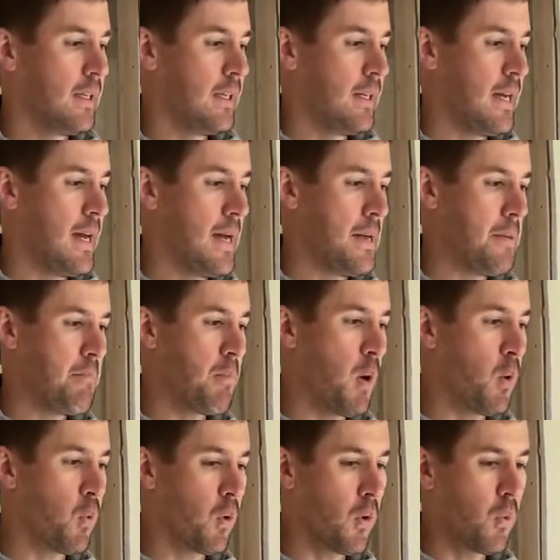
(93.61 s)

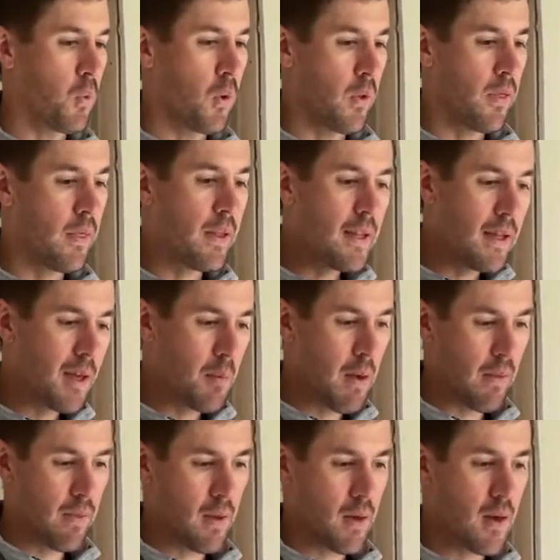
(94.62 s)
But we're thinking
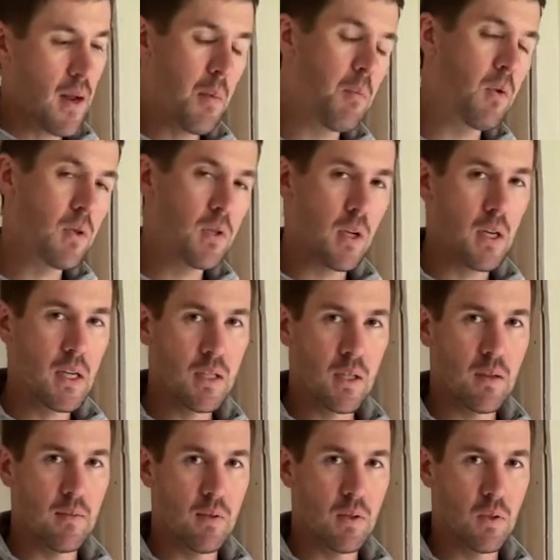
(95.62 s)
about the numbers on each
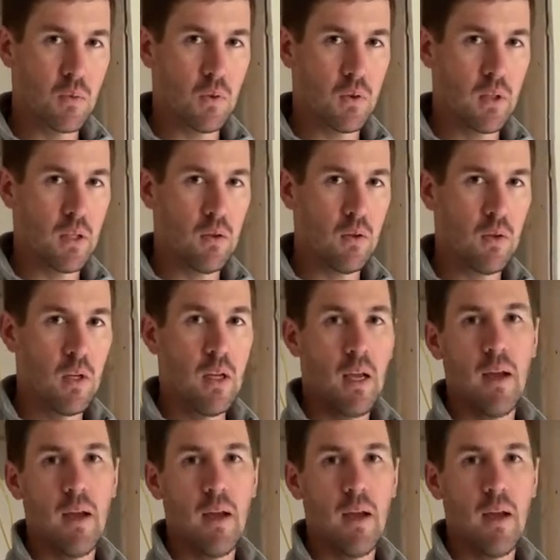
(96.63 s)
individual deal,